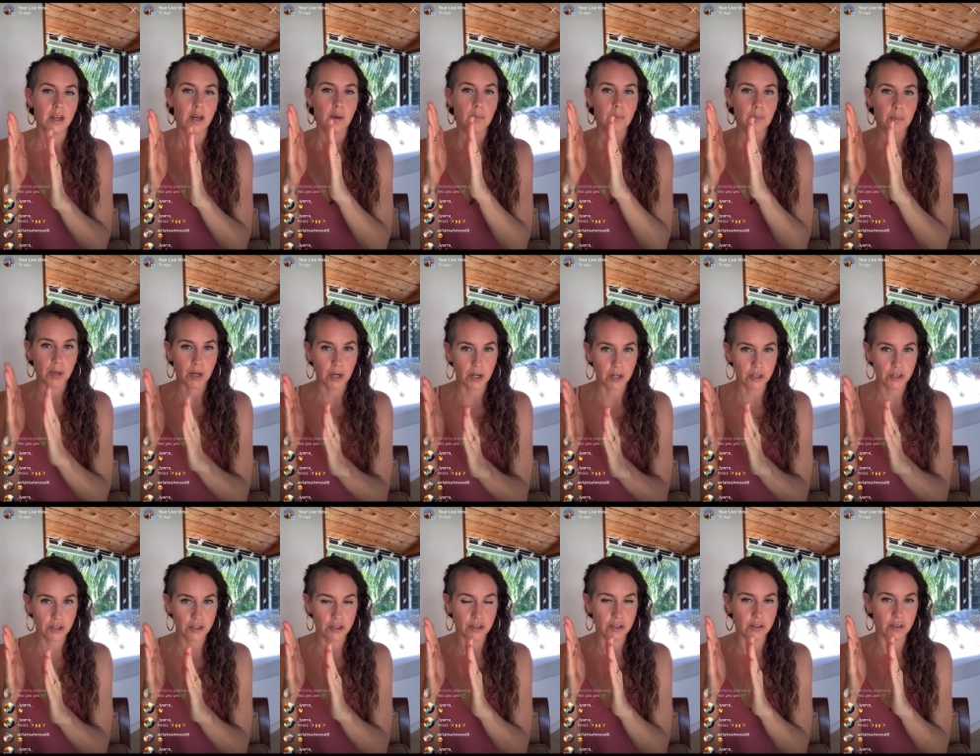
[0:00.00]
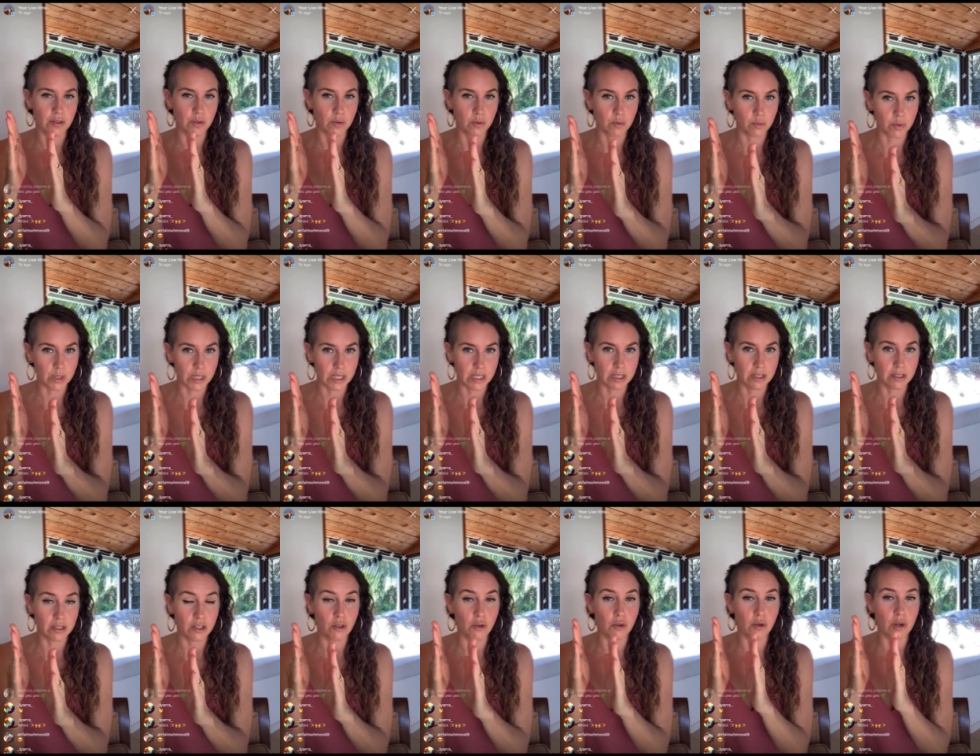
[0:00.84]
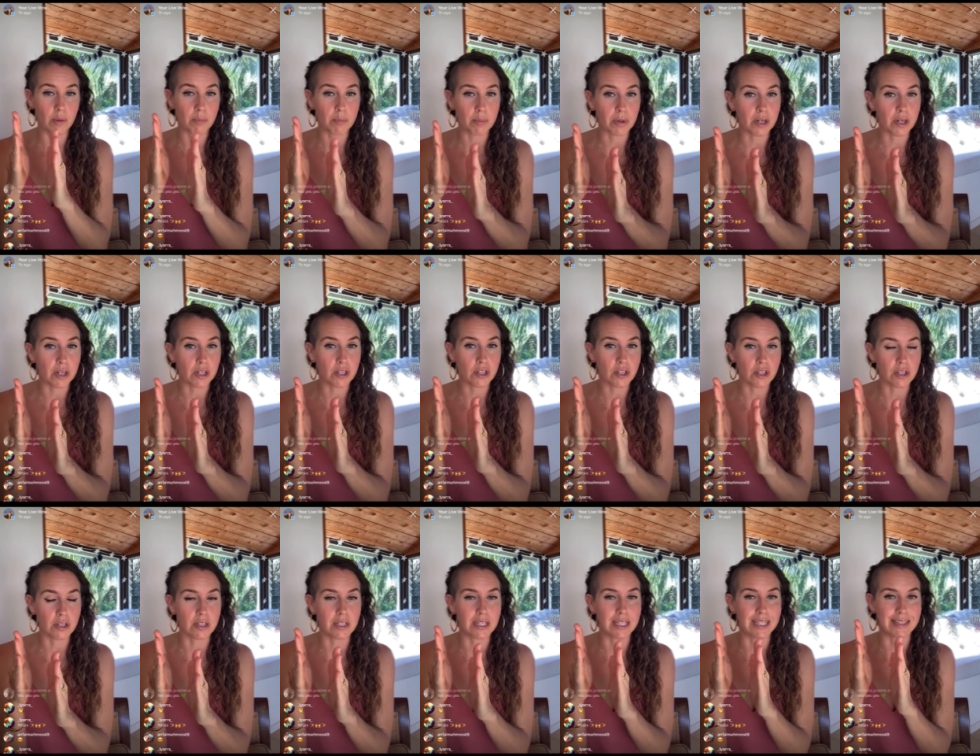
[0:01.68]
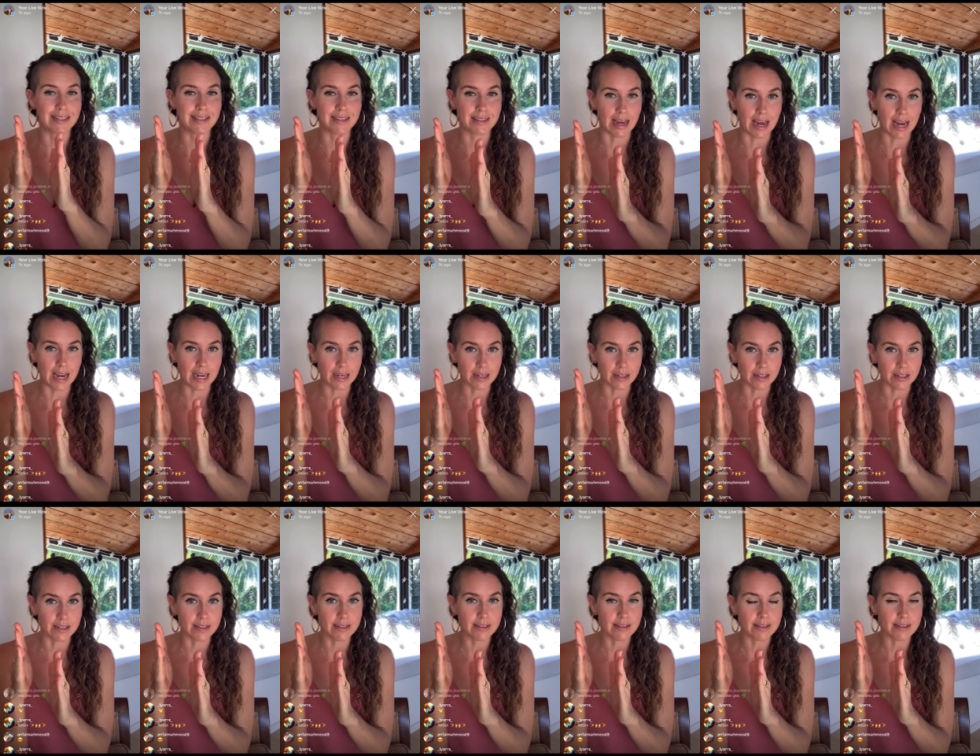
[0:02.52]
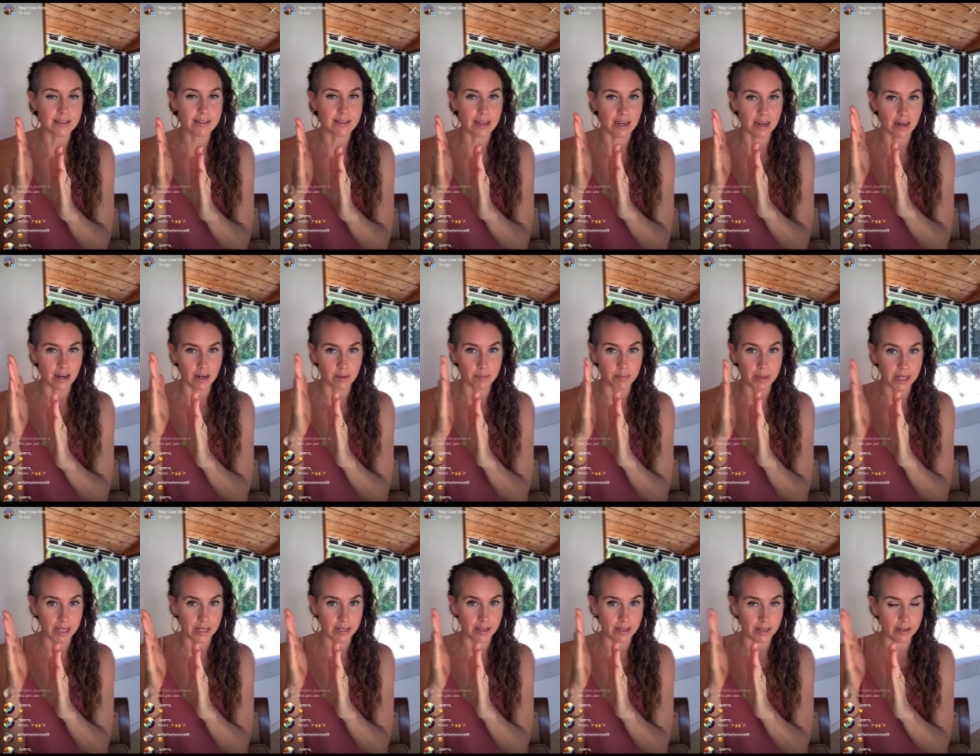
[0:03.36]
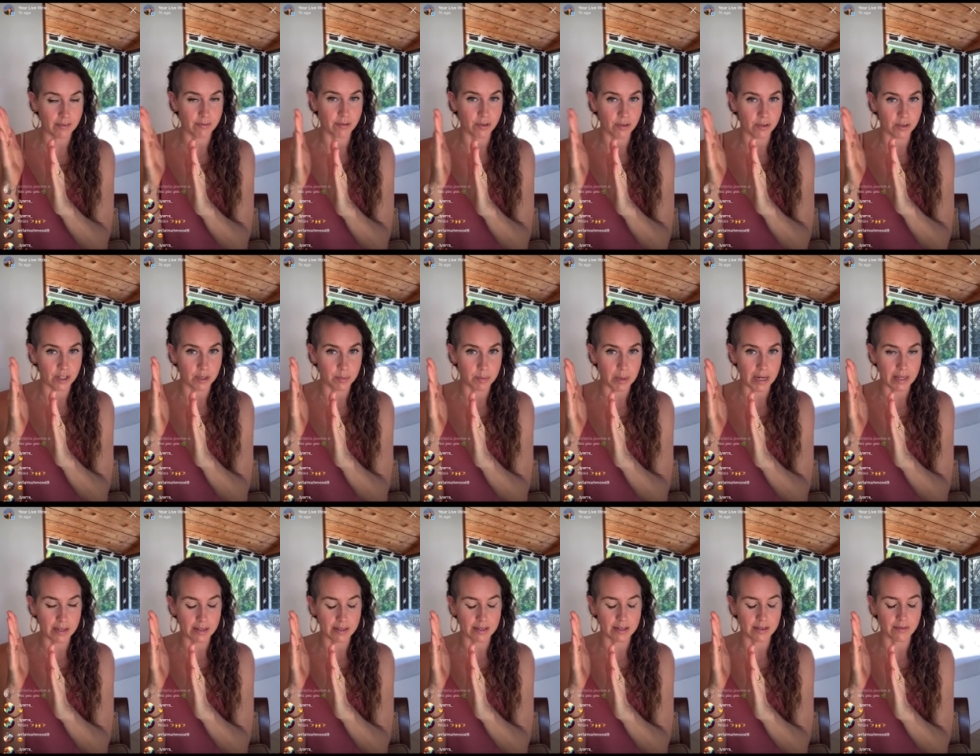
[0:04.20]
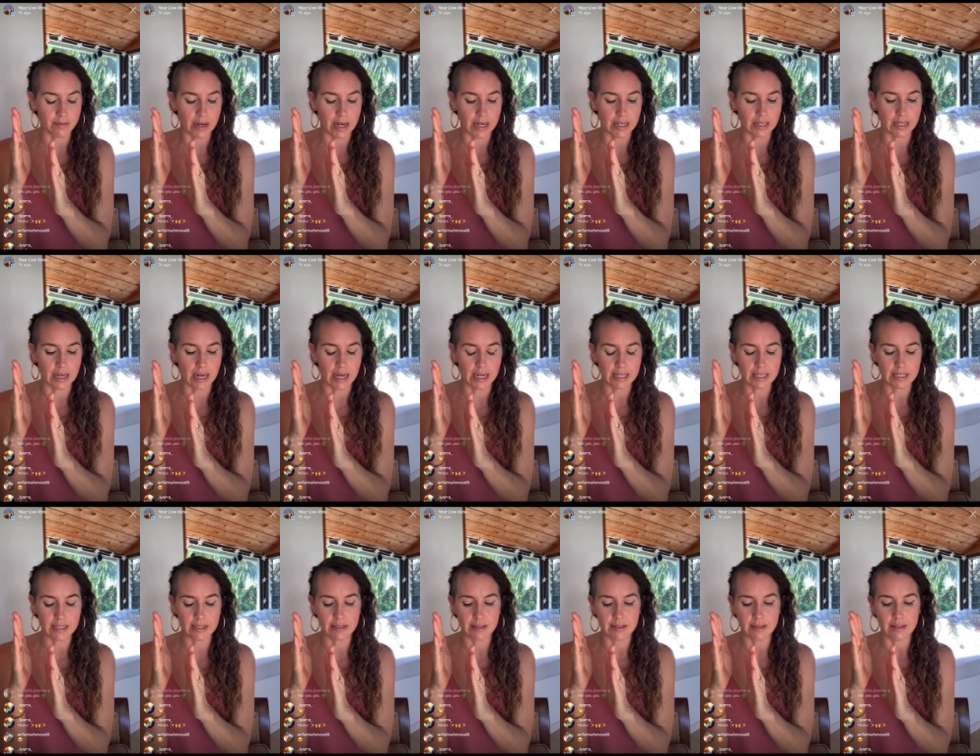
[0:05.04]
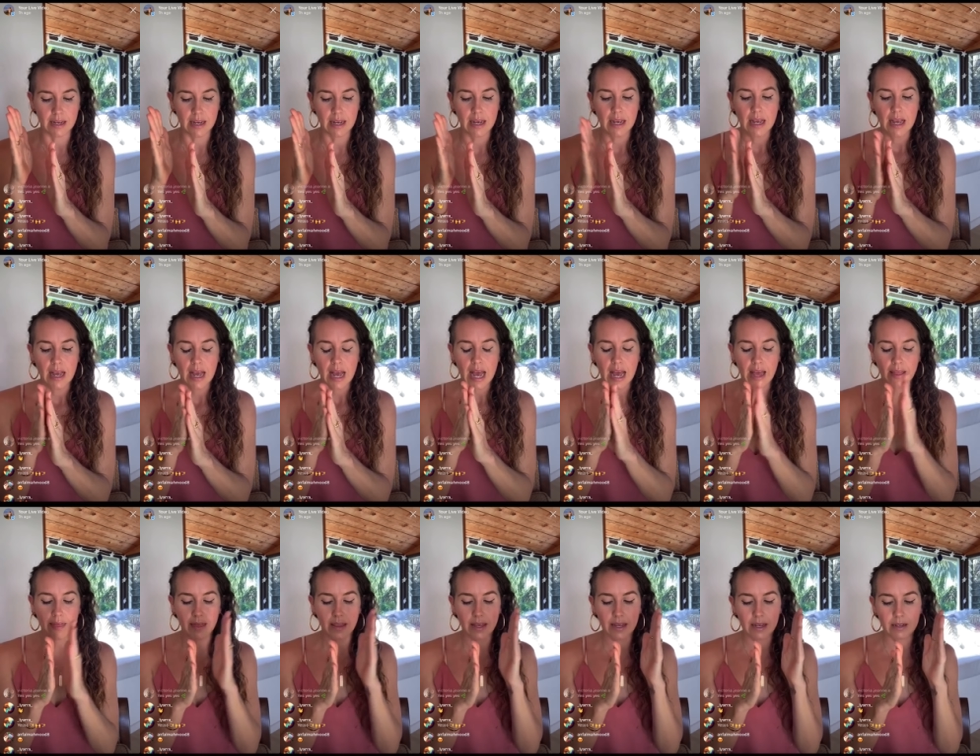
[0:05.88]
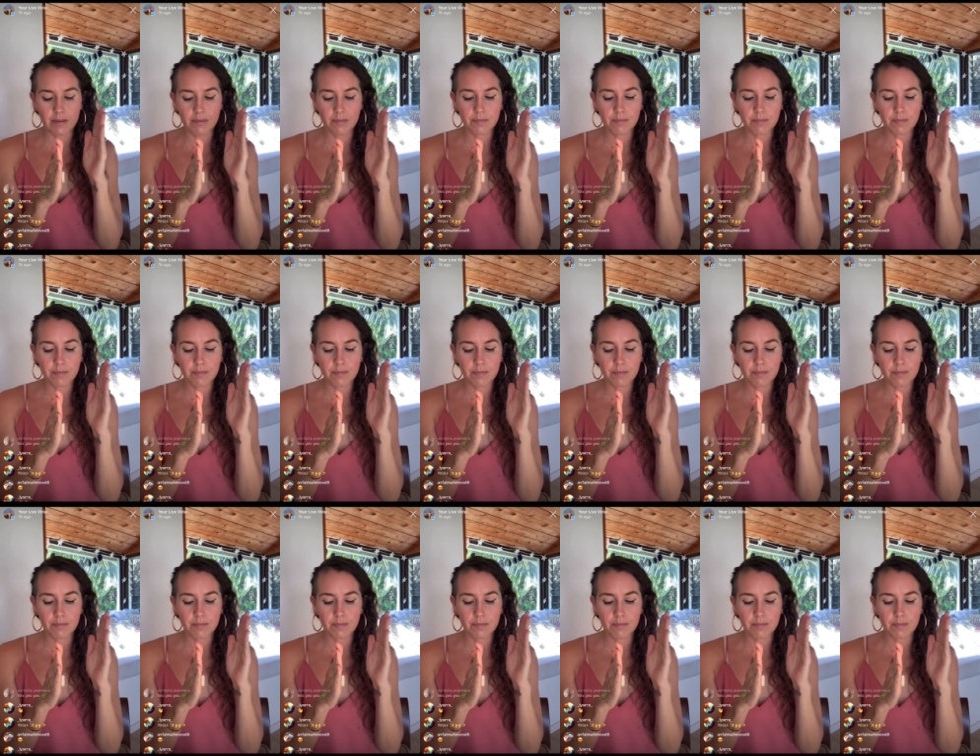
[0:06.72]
personal will, your personal desires that are being influenced by this divine guidance. And then